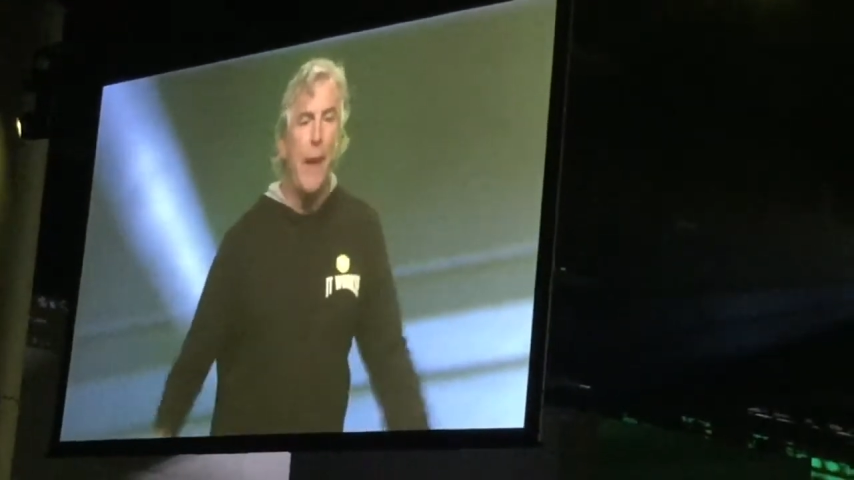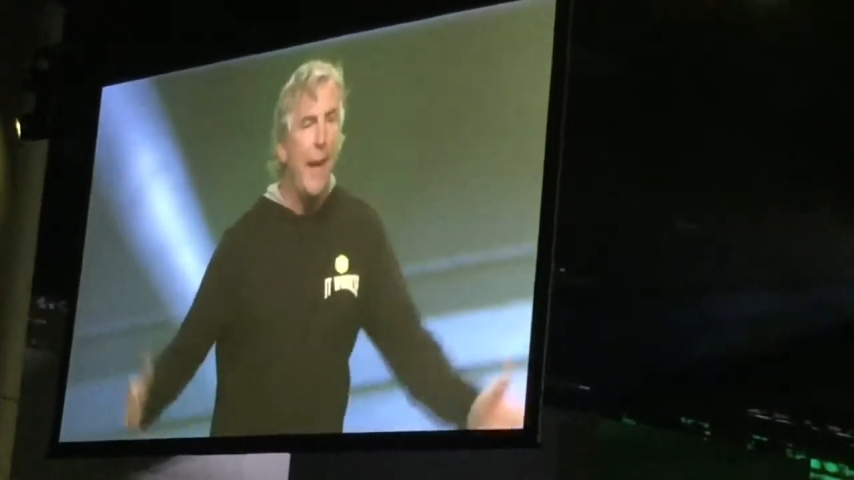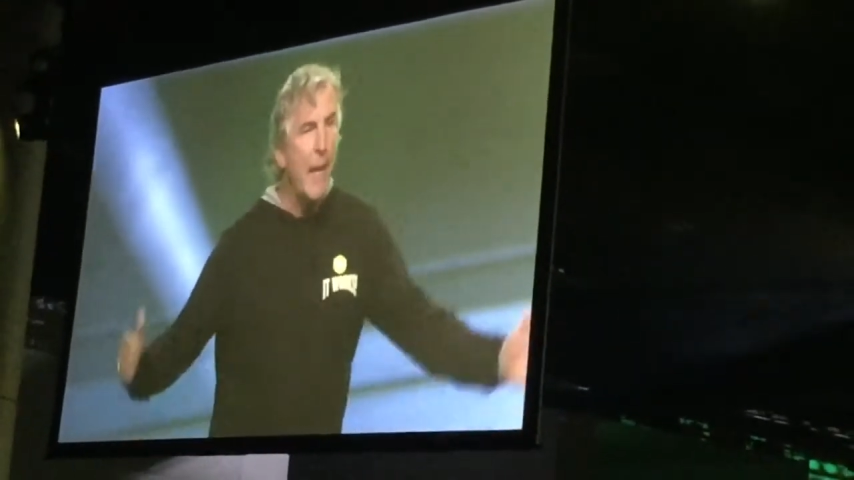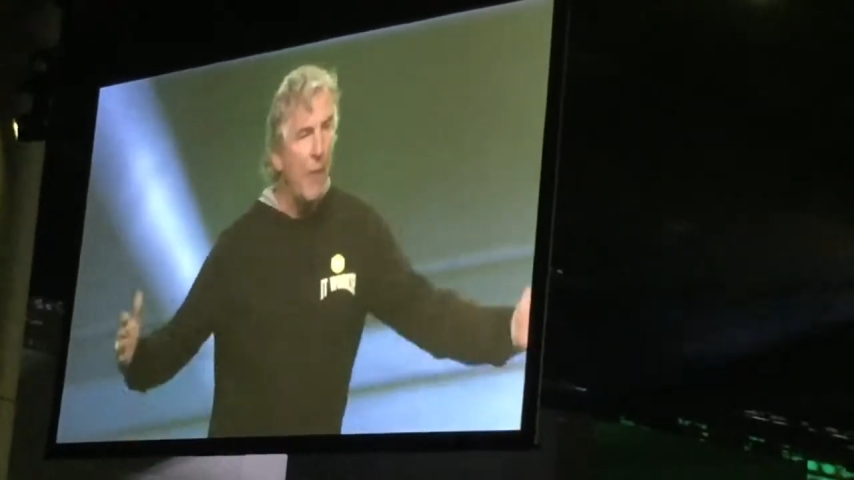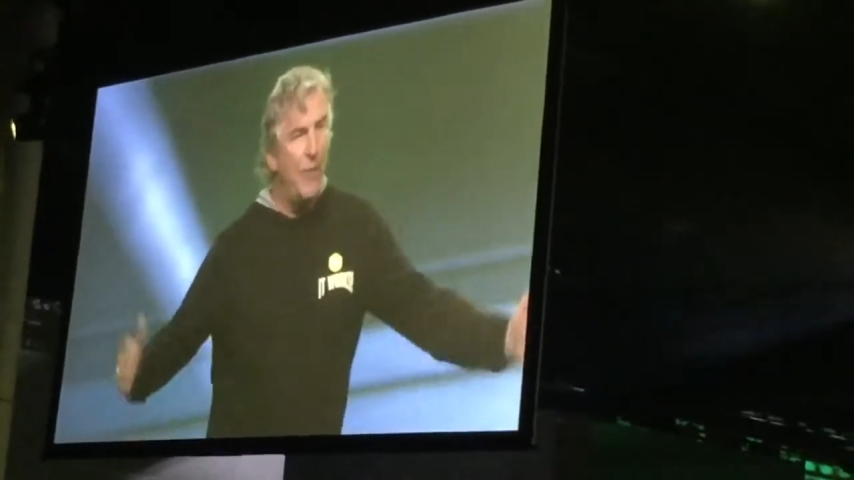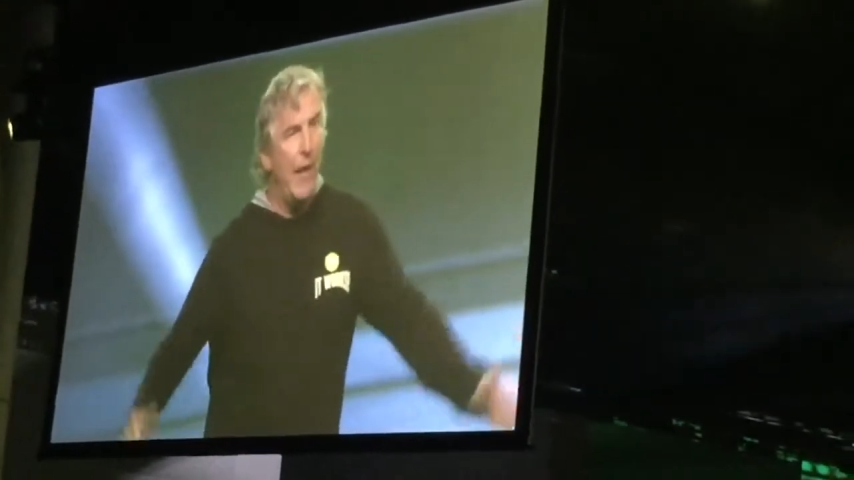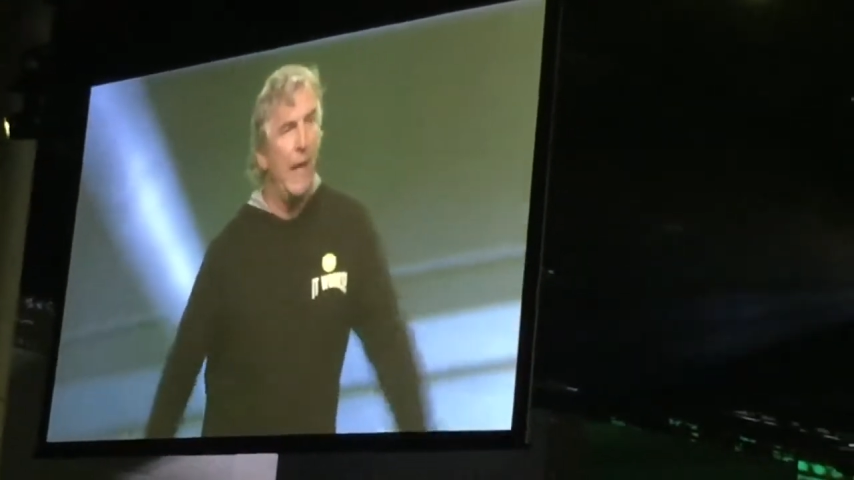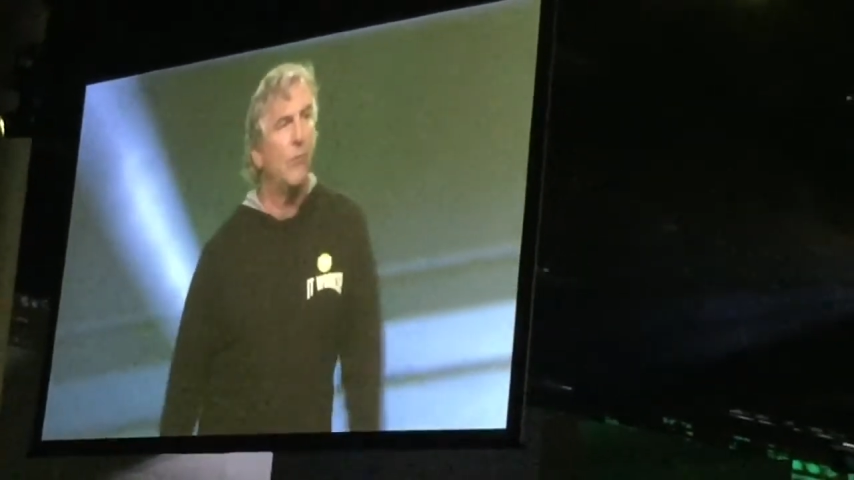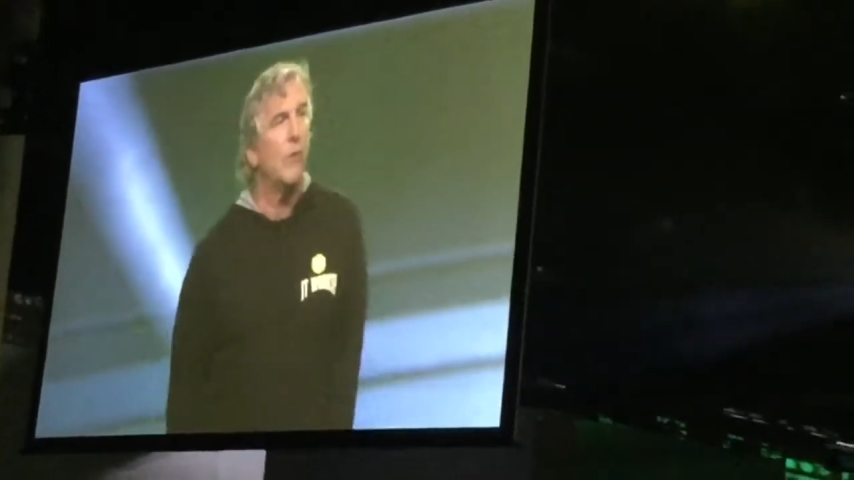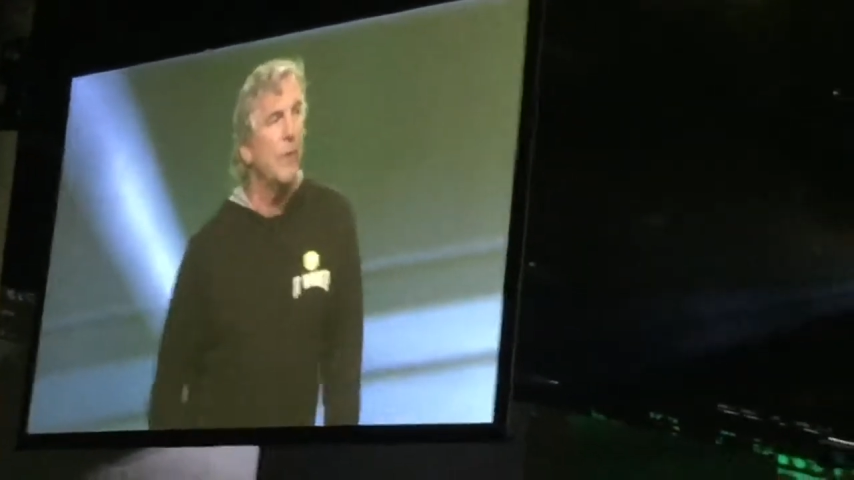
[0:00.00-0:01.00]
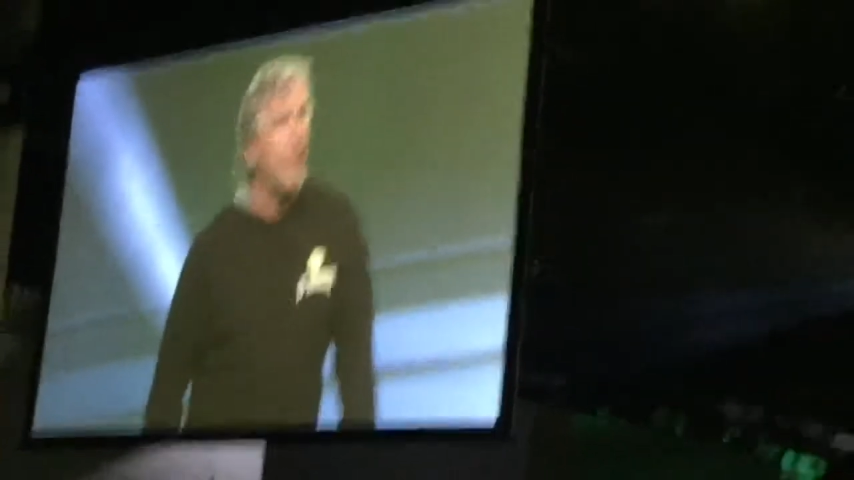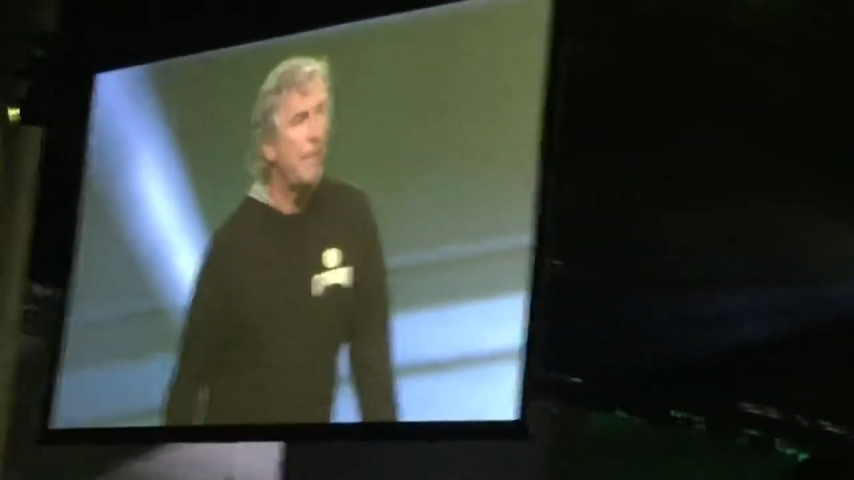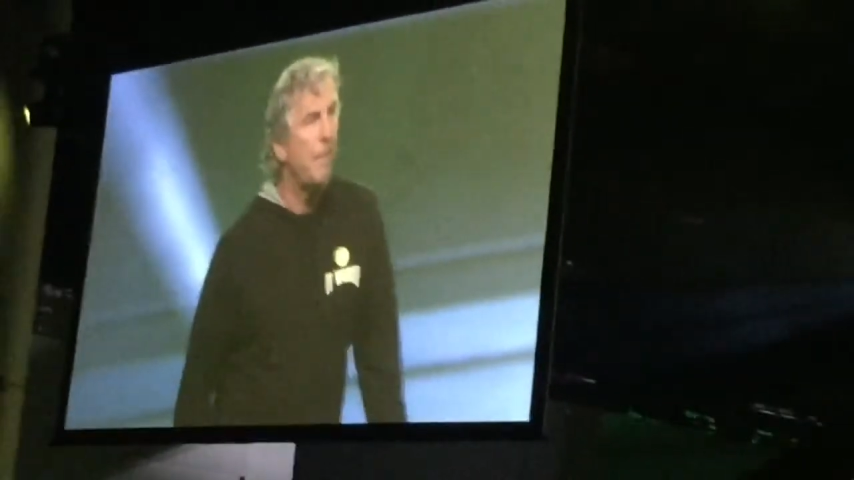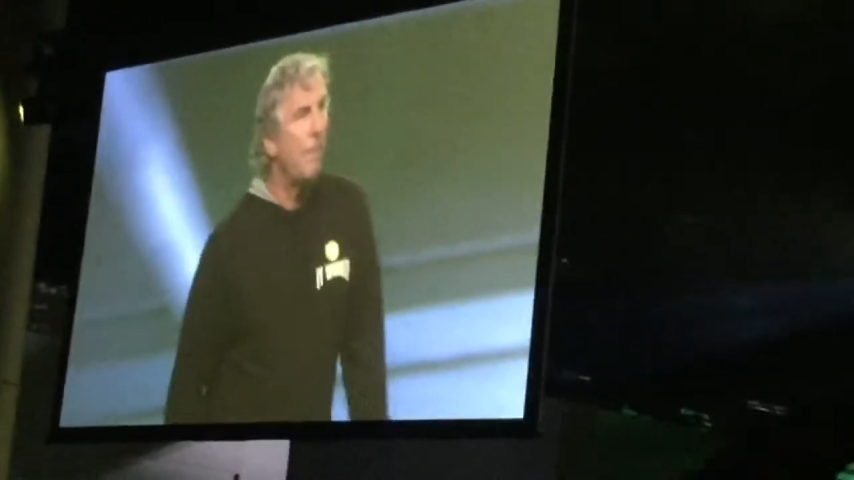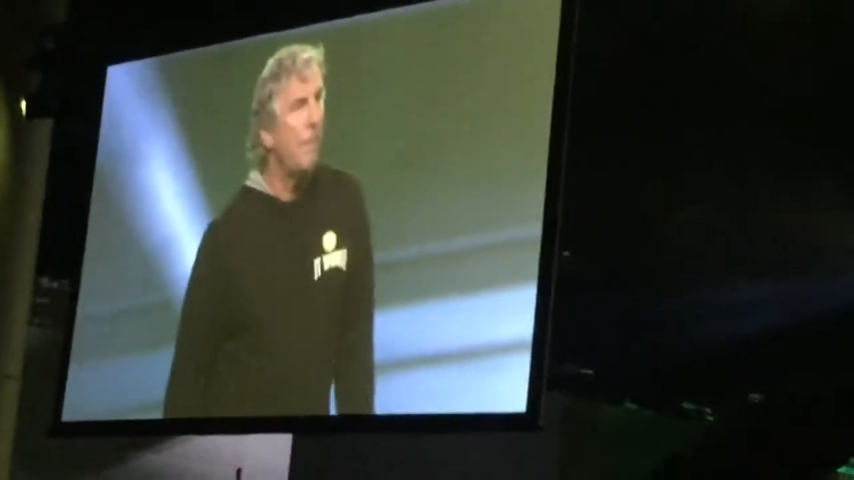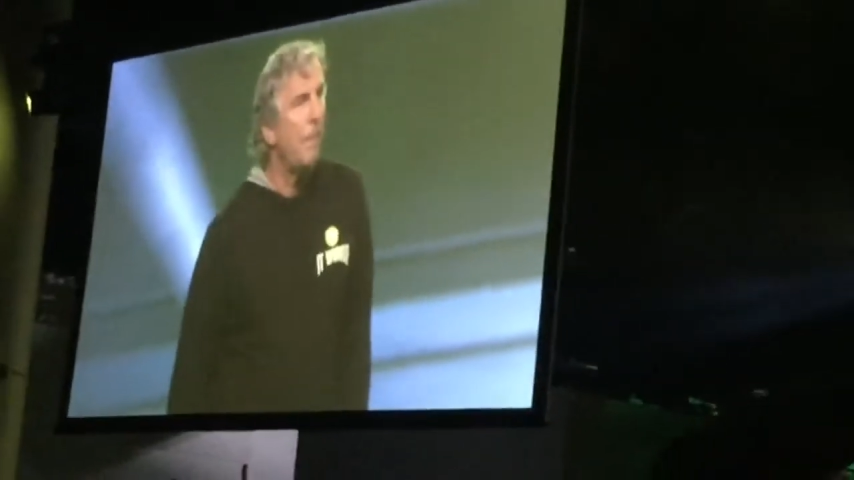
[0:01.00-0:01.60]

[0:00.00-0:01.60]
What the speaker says: but we had nothing extra.